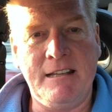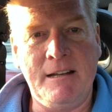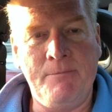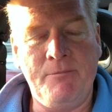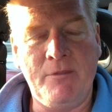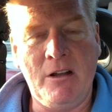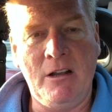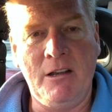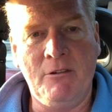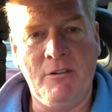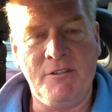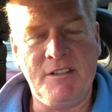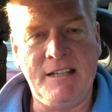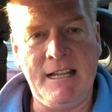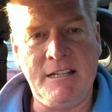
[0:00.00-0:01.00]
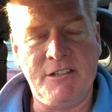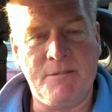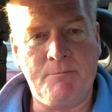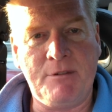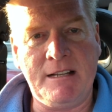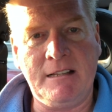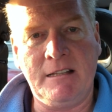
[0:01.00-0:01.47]
earlier on today,
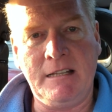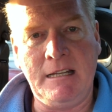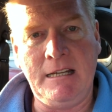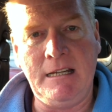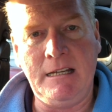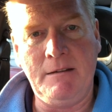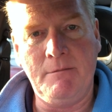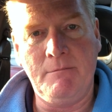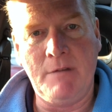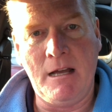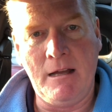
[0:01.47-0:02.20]
just bring the